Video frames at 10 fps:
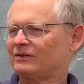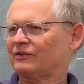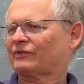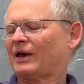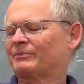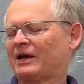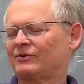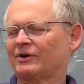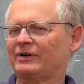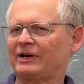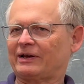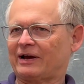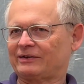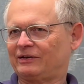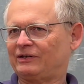Yes, I'm counting on
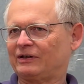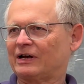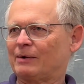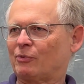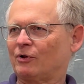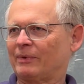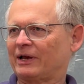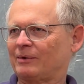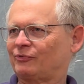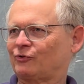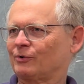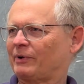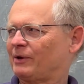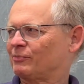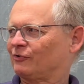AI to dig up all my obscure
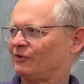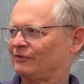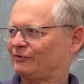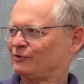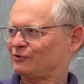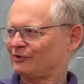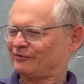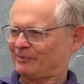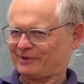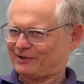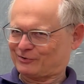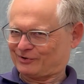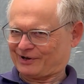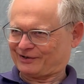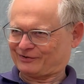papers in the future from the
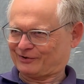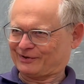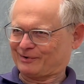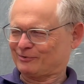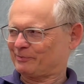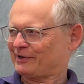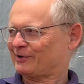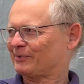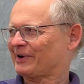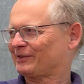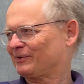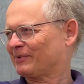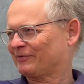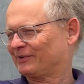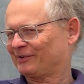internet, so they will be correctly
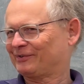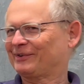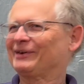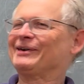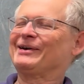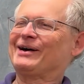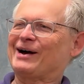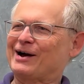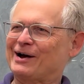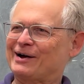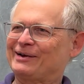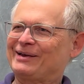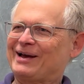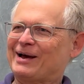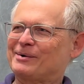referenced. Uh,
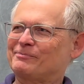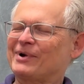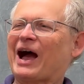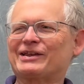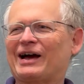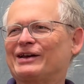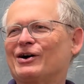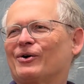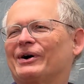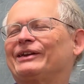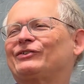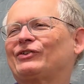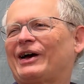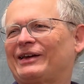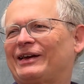I know, and
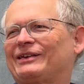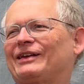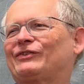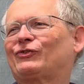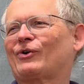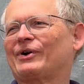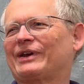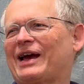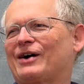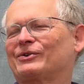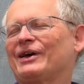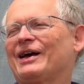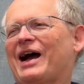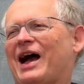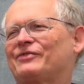it's starting out.
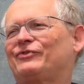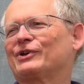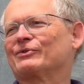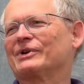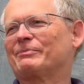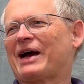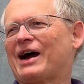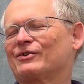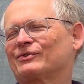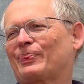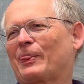I figure in about